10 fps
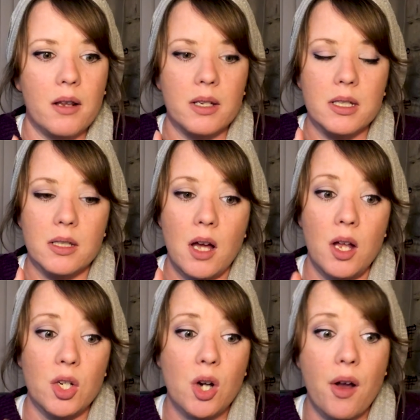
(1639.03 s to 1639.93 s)
This is
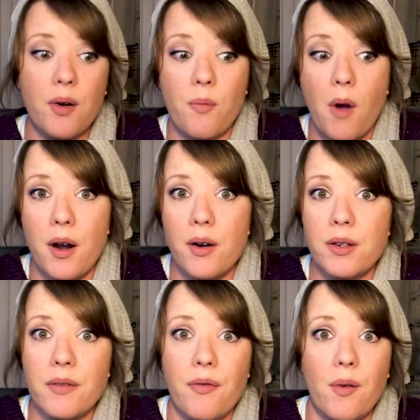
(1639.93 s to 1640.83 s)
uncharted
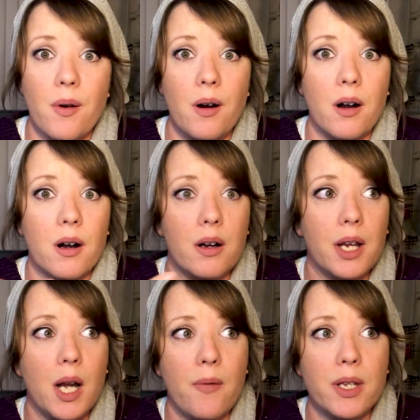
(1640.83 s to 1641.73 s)
waters for,
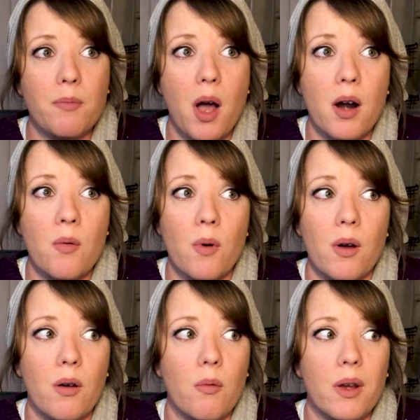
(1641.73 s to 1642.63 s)
this modern
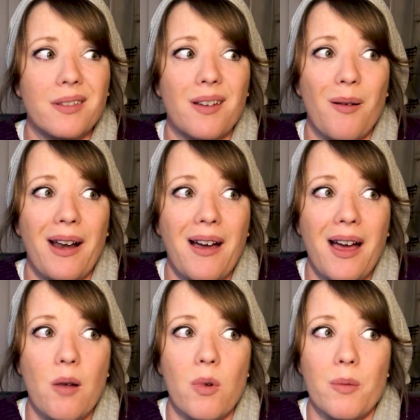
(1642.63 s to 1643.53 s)
world. What's going
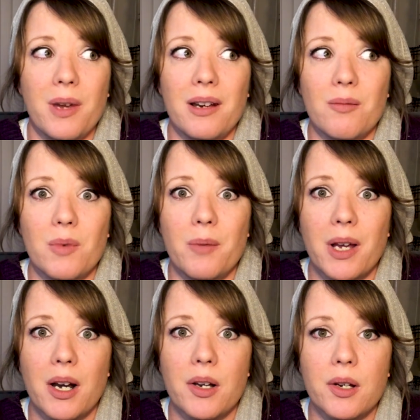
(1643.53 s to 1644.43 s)
on? What are we
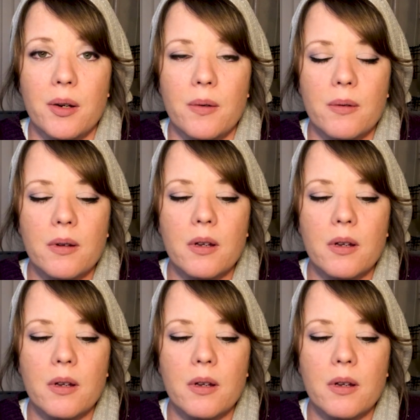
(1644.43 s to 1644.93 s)
going to do?